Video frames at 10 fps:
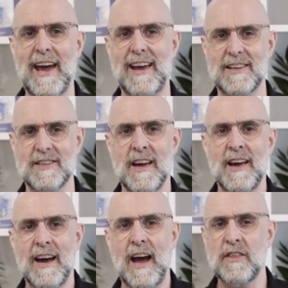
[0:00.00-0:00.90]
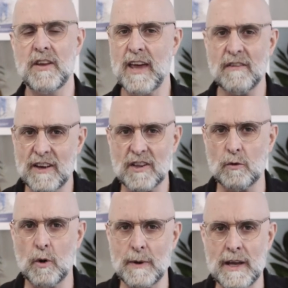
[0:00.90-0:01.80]
aid? And the giving
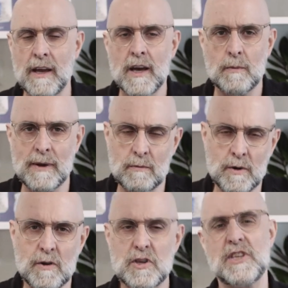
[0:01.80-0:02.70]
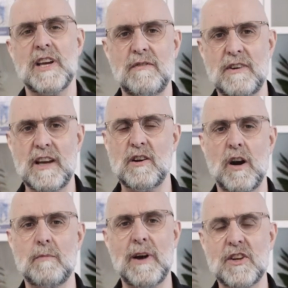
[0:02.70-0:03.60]
that we'll be, be receiving in
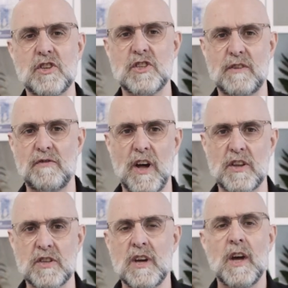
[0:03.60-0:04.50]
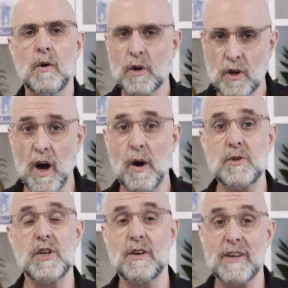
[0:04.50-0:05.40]
our emergency fund will
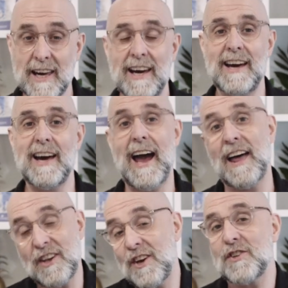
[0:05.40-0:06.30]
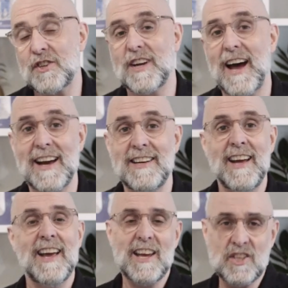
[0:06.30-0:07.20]
go to care. And the other side
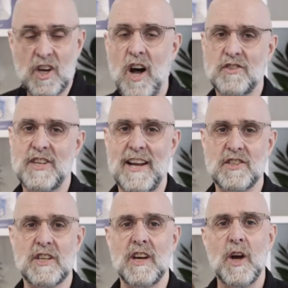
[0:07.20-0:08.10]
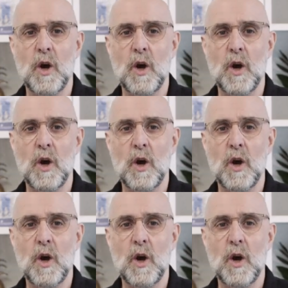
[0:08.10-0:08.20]
is content.